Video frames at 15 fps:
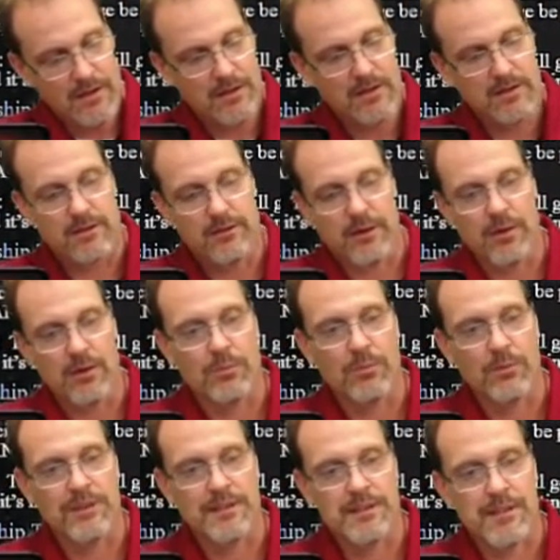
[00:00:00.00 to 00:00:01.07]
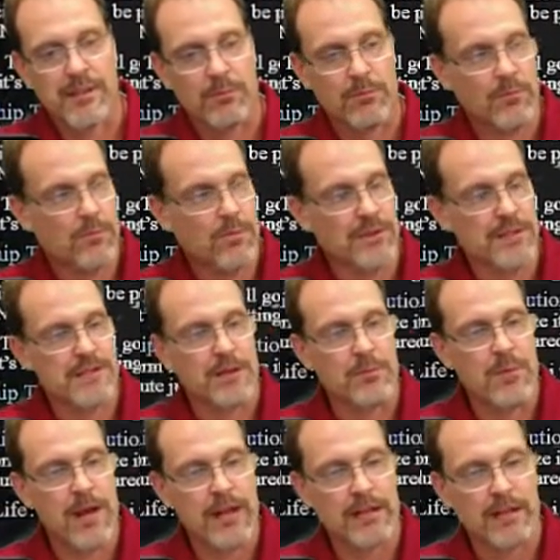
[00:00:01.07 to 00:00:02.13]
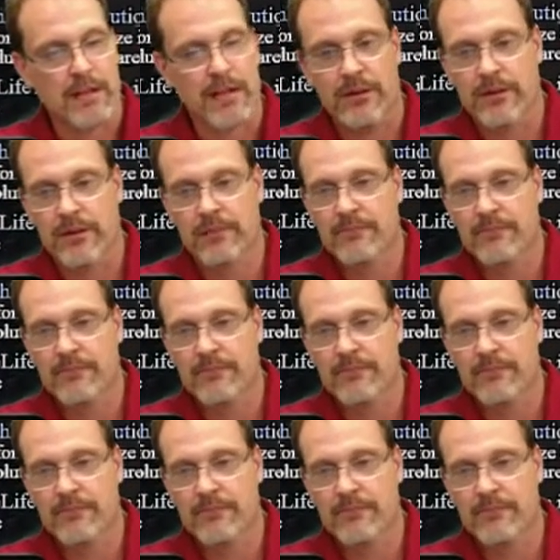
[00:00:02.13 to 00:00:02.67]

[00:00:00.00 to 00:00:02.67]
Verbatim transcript: There we go. Put this thing, put this thing back together.